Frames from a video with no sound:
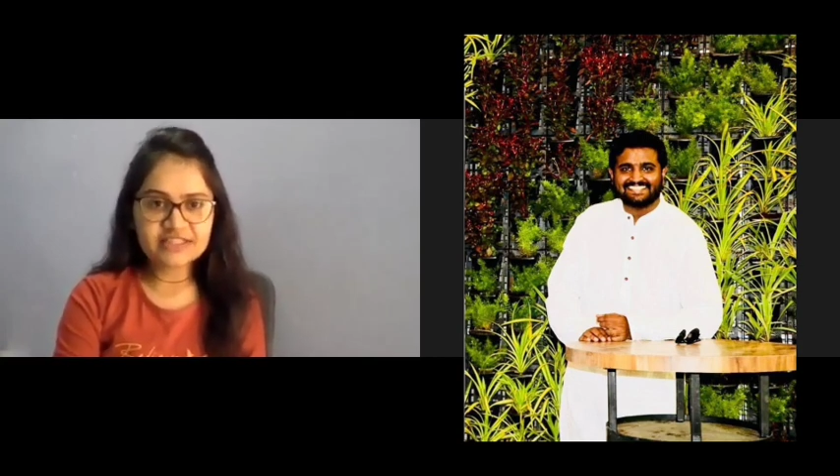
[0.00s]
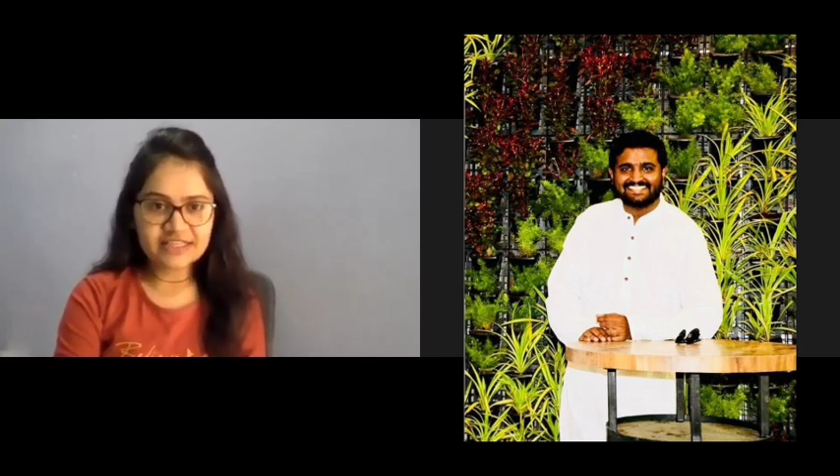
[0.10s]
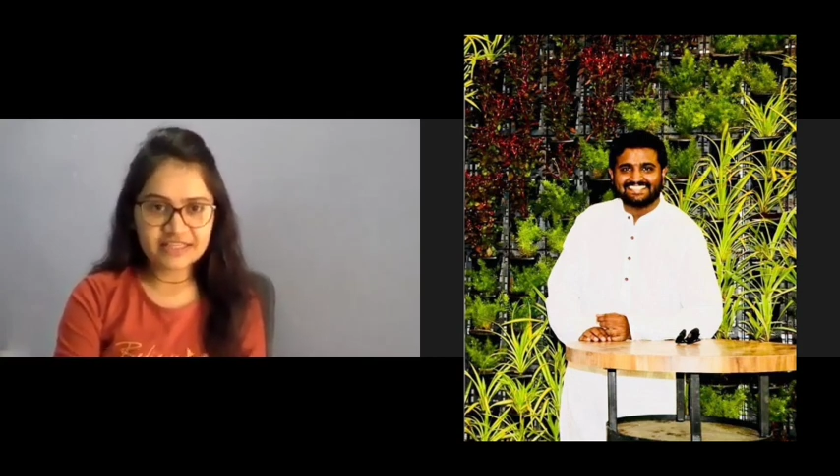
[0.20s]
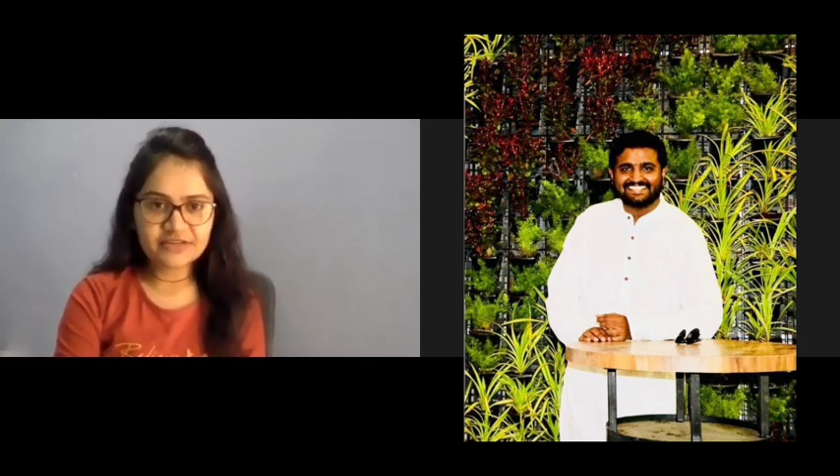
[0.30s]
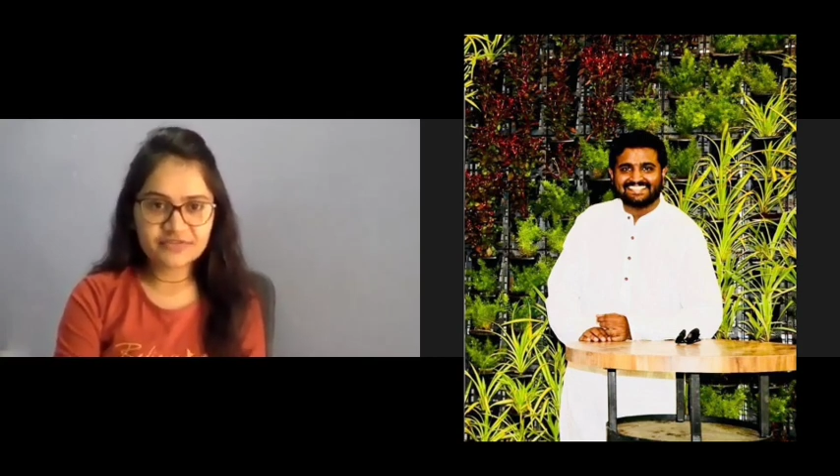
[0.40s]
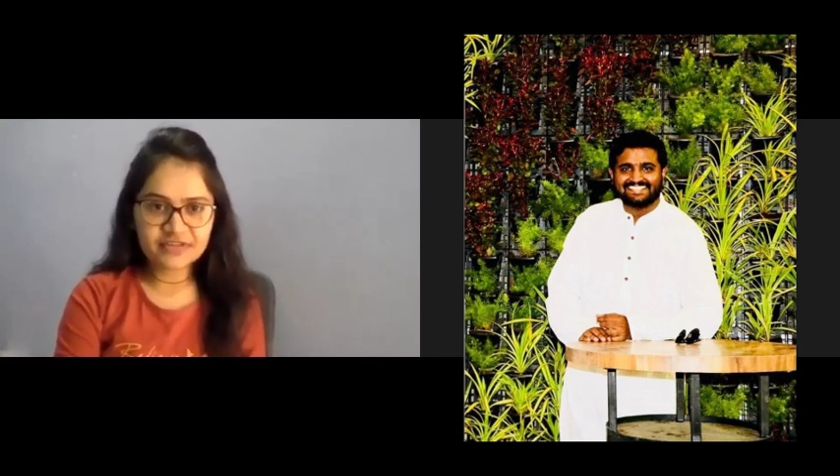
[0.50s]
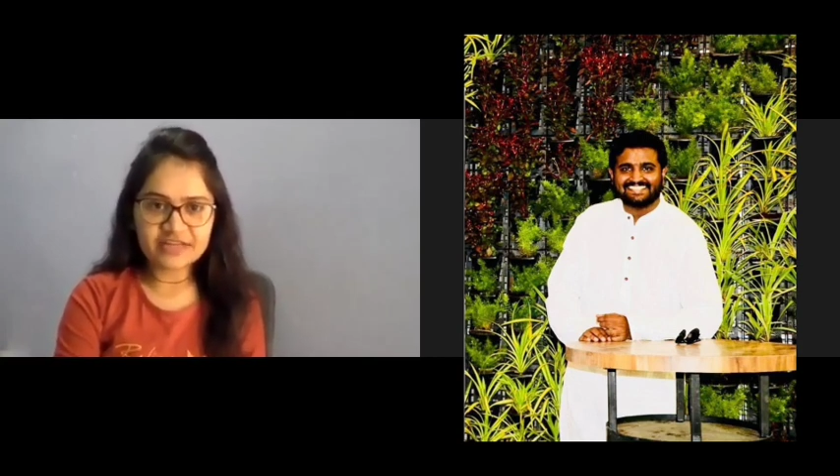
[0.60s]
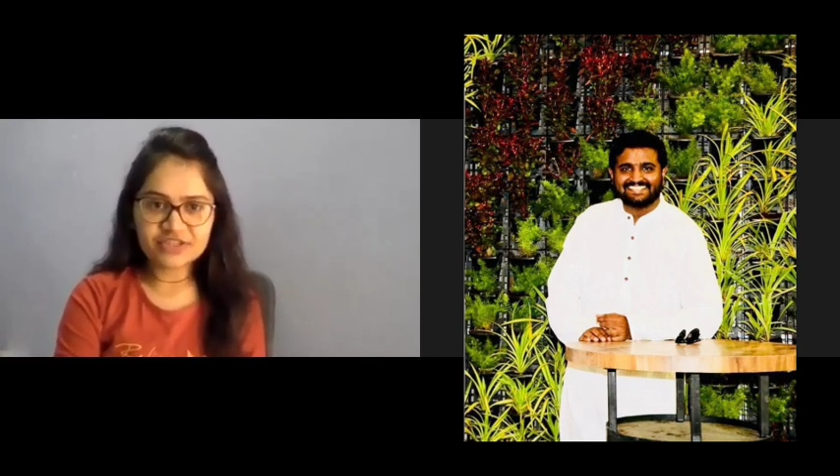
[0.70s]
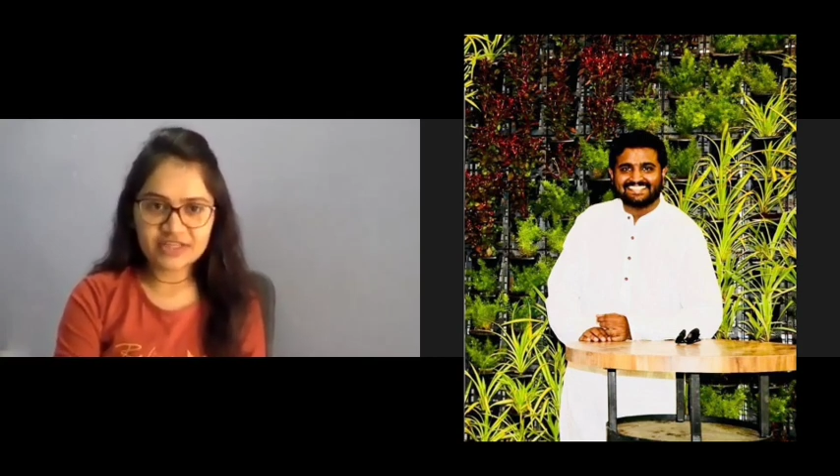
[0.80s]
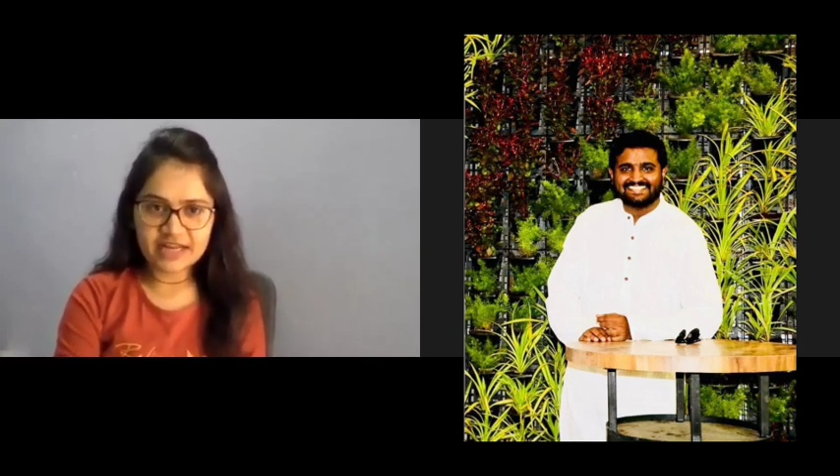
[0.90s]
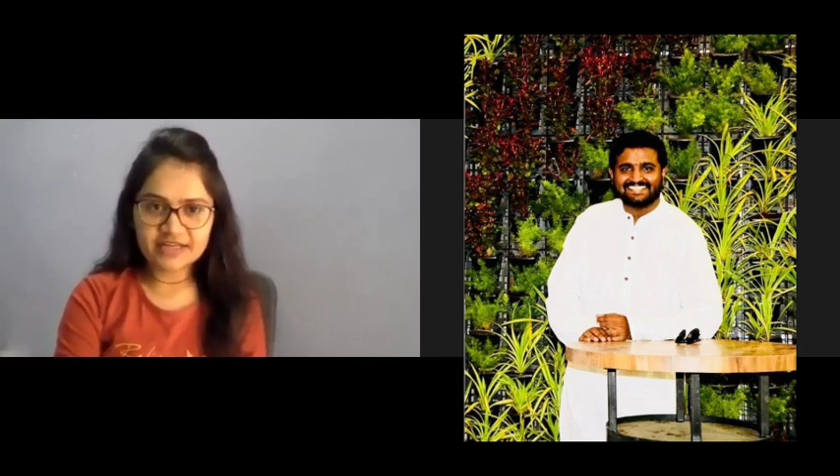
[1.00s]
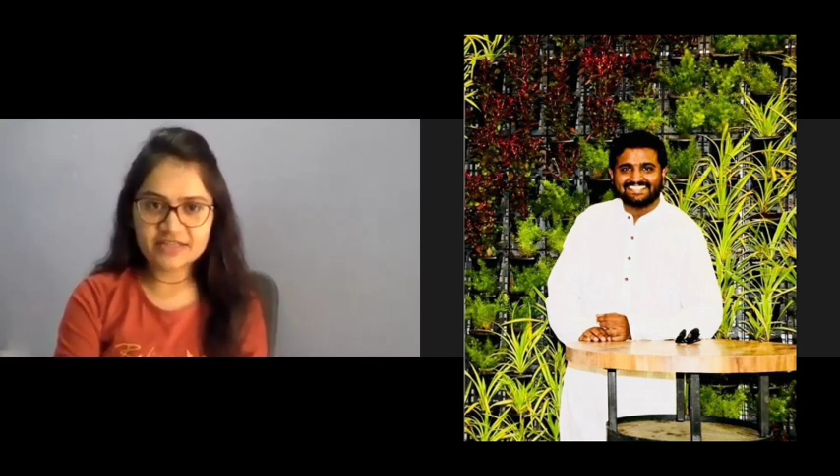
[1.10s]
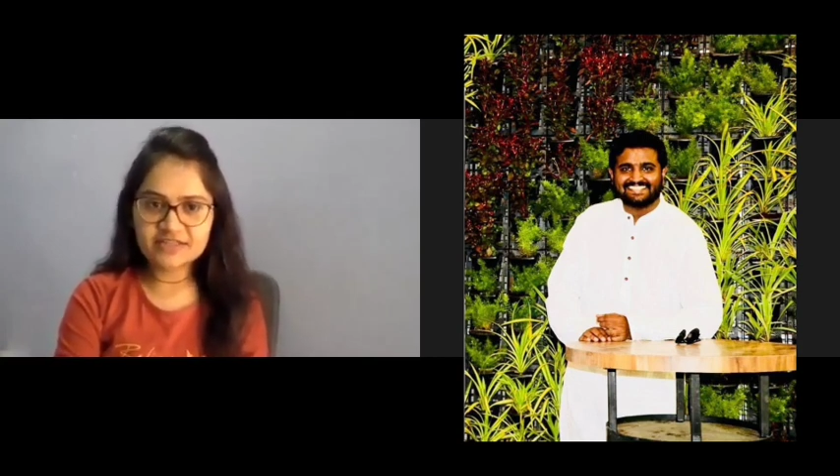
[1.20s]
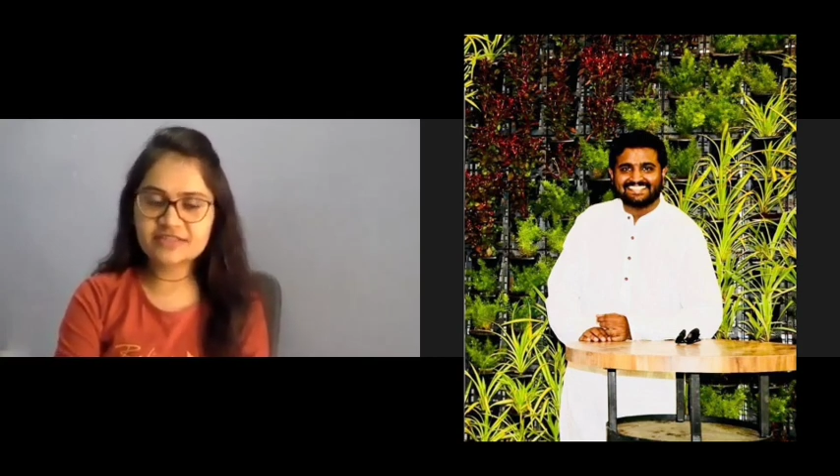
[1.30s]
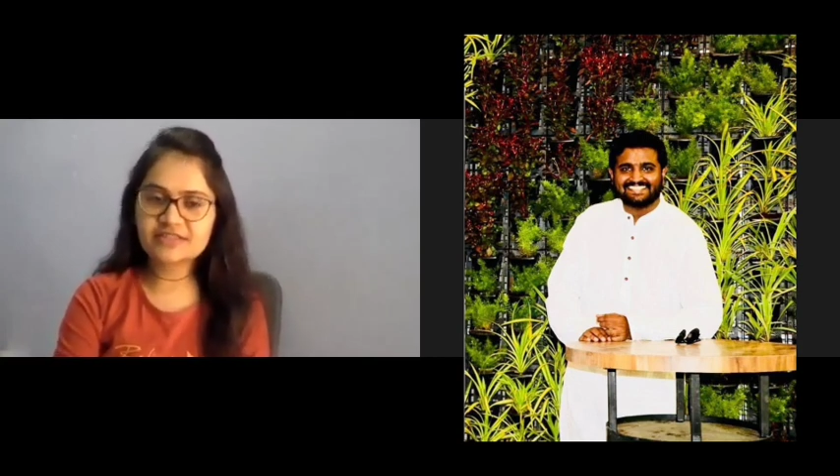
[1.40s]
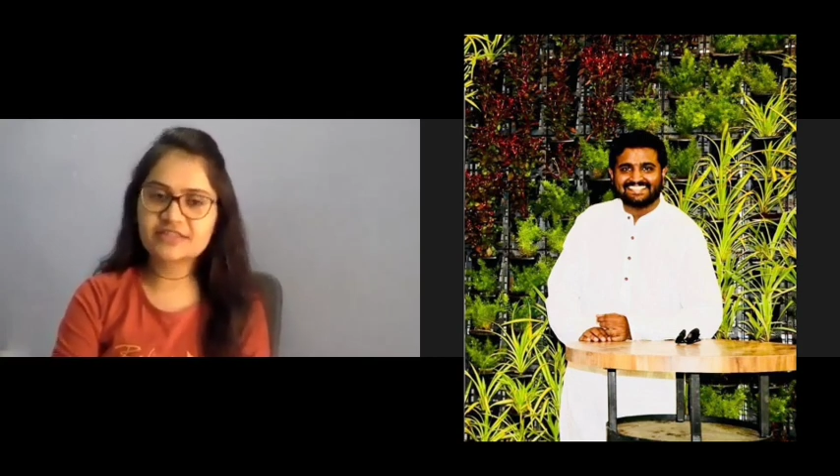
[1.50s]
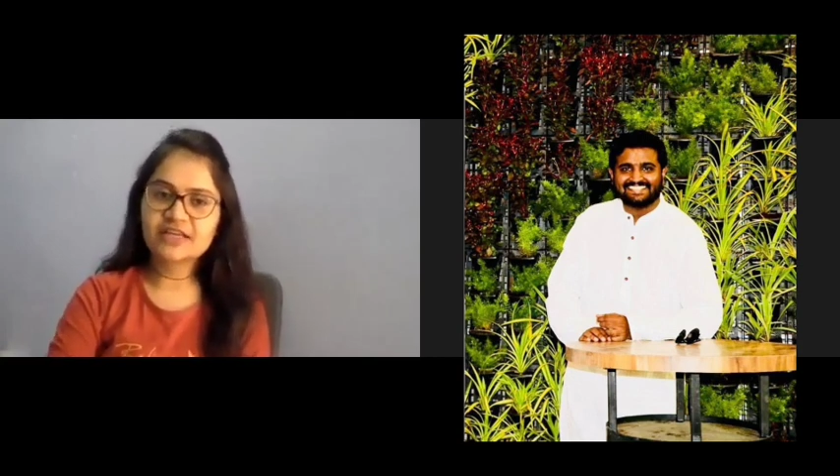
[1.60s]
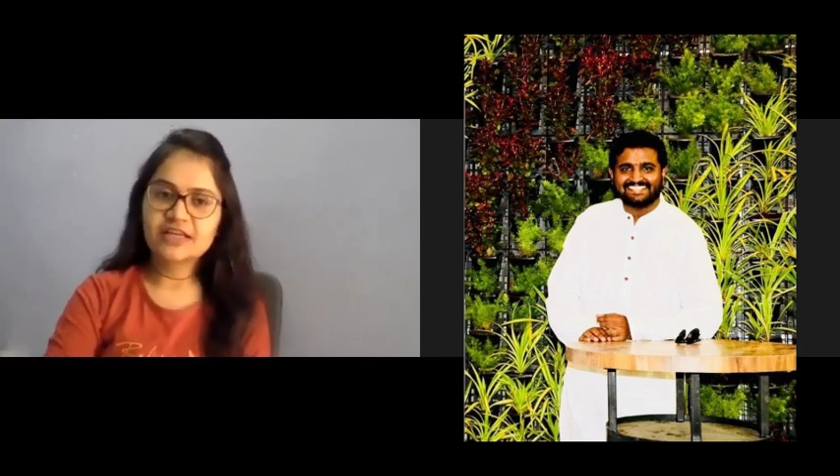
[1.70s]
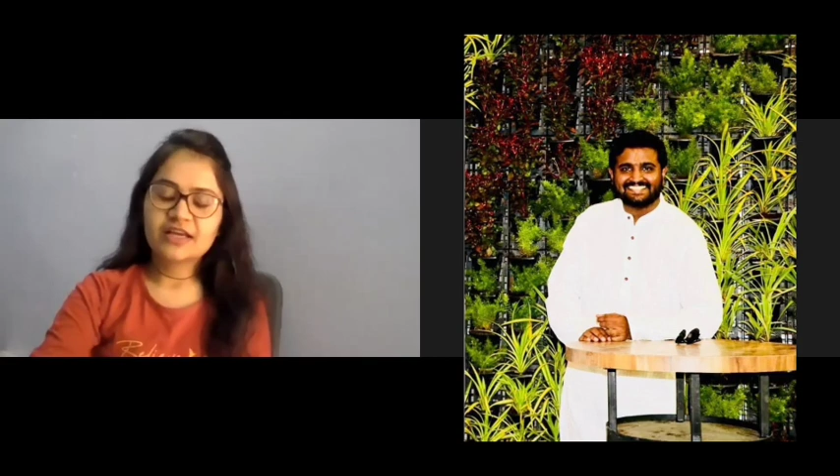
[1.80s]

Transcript: senior financial analyst